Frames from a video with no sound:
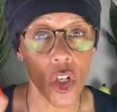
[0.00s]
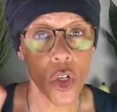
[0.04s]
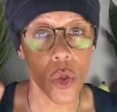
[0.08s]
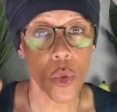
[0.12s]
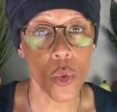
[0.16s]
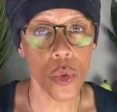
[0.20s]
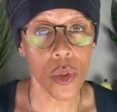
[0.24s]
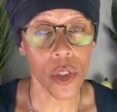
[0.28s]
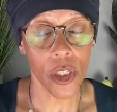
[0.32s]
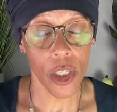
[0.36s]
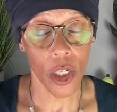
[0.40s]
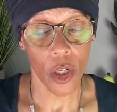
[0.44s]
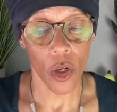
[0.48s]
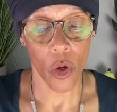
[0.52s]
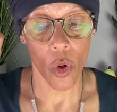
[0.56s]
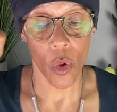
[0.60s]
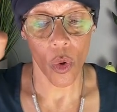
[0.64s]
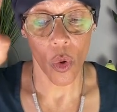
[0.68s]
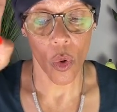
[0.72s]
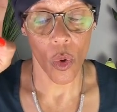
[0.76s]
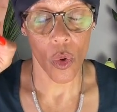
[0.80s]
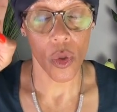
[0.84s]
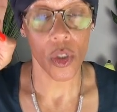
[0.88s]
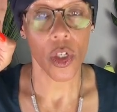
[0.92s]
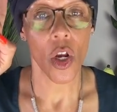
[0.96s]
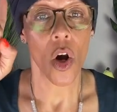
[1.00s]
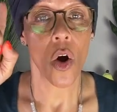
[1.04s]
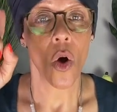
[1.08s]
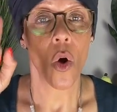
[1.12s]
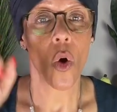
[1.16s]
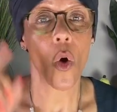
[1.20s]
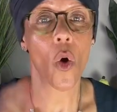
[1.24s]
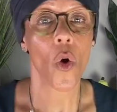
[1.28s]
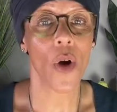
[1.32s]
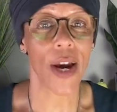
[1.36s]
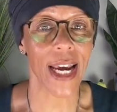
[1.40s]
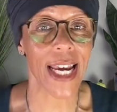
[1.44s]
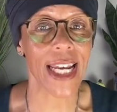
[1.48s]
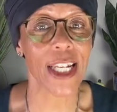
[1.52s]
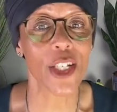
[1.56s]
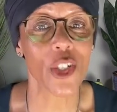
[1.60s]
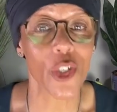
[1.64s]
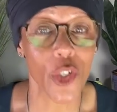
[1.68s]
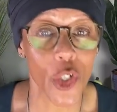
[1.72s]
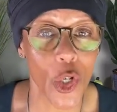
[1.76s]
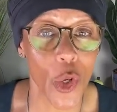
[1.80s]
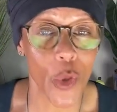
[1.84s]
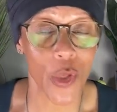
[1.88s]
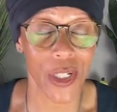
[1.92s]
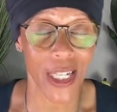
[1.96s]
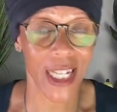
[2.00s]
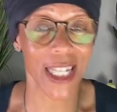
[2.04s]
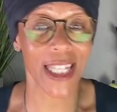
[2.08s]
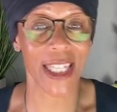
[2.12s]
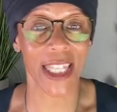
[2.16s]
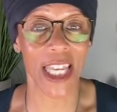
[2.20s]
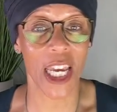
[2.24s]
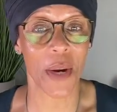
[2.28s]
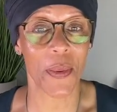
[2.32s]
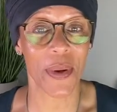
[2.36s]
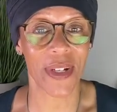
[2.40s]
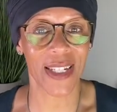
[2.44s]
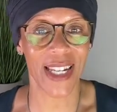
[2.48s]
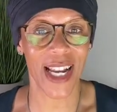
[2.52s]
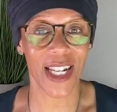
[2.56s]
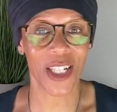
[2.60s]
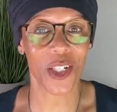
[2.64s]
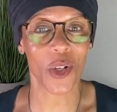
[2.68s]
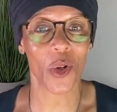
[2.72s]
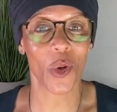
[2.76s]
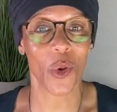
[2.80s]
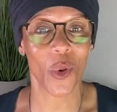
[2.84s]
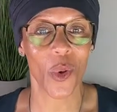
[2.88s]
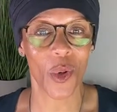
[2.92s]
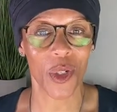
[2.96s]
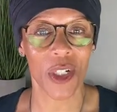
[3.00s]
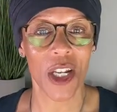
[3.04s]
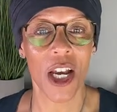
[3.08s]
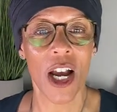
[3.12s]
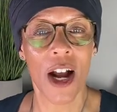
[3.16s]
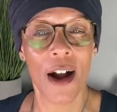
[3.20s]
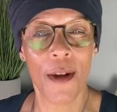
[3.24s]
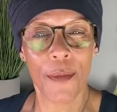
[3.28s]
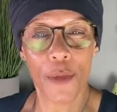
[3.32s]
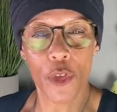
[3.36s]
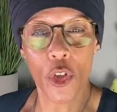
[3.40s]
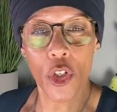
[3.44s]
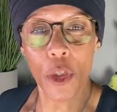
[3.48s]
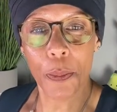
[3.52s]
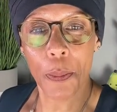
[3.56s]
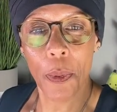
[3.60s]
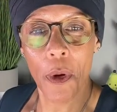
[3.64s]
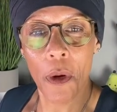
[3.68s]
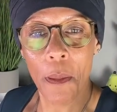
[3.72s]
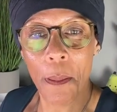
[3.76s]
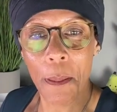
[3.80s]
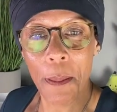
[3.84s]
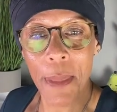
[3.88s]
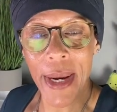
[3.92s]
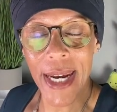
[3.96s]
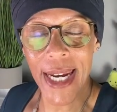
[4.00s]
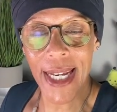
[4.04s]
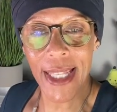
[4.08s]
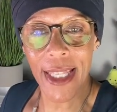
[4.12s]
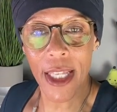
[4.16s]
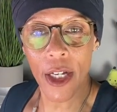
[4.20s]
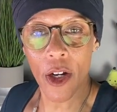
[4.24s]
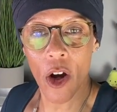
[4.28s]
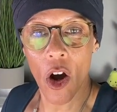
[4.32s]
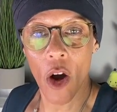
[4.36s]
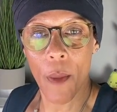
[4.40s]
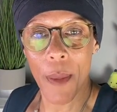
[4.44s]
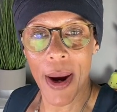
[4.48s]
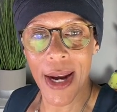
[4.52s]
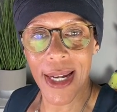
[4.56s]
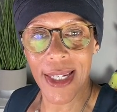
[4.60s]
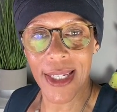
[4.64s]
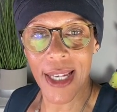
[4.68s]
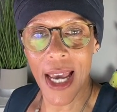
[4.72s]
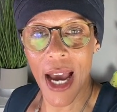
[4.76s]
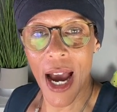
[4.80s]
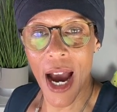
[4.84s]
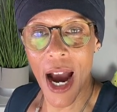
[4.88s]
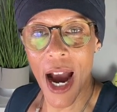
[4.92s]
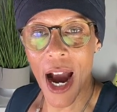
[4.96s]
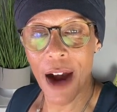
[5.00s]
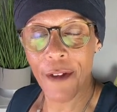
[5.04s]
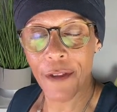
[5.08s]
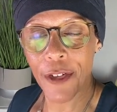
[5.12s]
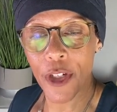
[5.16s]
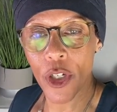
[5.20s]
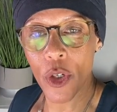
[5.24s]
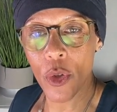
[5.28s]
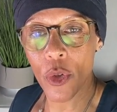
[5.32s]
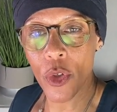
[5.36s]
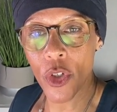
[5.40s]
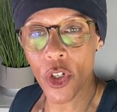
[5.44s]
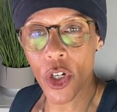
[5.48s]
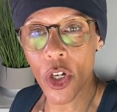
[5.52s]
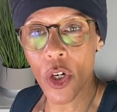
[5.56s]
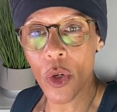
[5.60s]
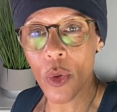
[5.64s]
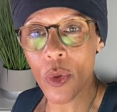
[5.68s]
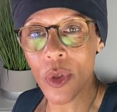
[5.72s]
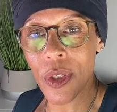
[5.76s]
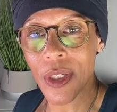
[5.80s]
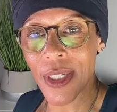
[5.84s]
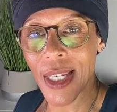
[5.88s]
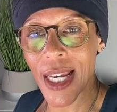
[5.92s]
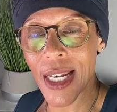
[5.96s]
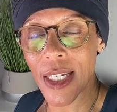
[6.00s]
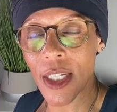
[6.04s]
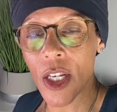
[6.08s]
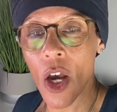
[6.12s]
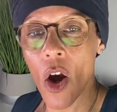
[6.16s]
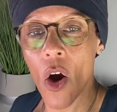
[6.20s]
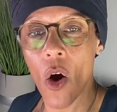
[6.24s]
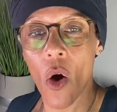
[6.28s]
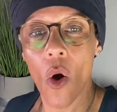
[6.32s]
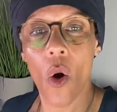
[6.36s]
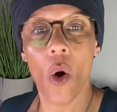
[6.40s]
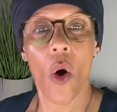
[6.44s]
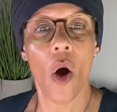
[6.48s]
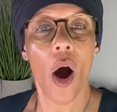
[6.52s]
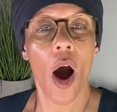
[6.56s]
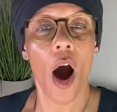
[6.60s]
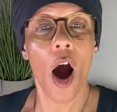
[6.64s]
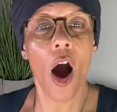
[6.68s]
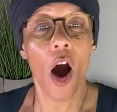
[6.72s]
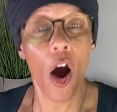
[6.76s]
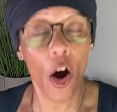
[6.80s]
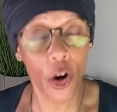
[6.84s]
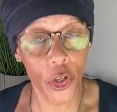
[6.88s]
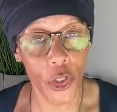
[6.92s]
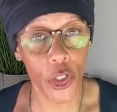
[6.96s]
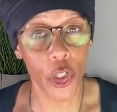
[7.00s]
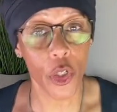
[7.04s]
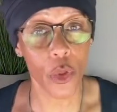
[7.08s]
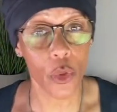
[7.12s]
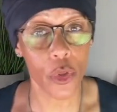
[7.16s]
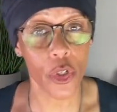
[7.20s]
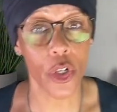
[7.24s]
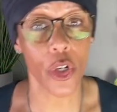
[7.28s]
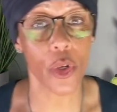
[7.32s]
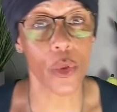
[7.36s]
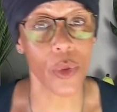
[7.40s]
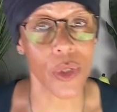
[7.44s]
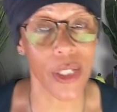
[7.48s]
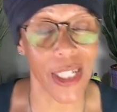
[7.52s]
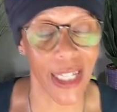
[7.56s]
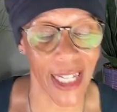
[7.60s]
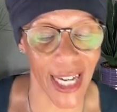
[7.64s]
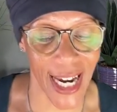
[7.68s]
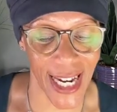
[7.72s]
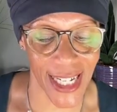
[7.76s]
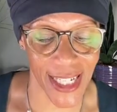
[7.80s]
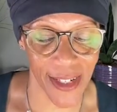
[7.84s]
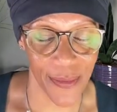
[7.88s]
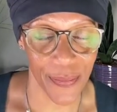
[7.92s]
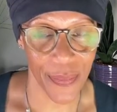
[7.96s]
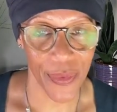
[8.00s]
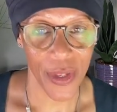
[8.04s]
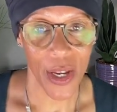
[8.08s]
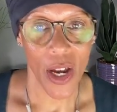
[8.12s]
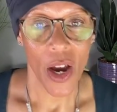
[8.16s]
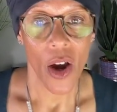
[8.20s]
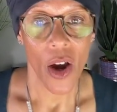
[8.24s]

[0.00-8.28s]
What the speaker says: used the course or is using theory test course? Just put me in the comments. Have you used it or are you using it?